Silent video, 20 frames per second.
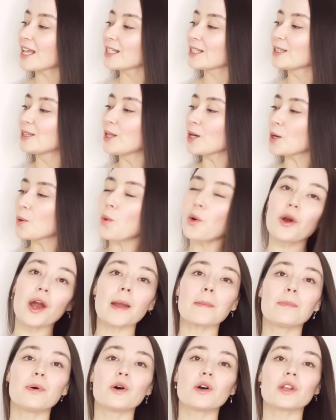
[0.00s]
Look where I
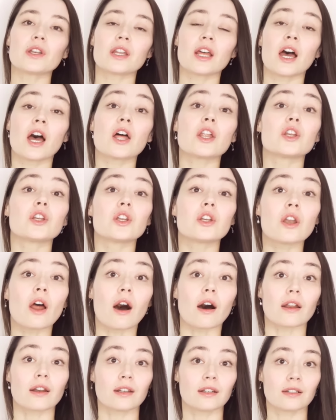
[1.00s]
put
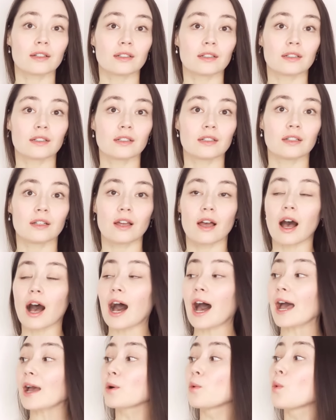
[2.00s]
not.
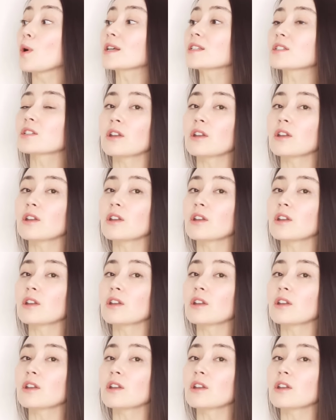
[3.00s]
I was